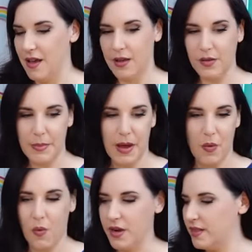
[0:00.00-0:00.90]
I
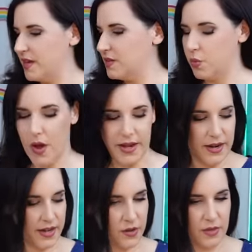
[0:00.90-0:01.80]
only bought one of these? Why did
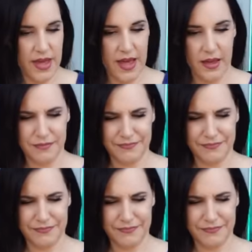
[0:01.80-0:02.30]
I do that?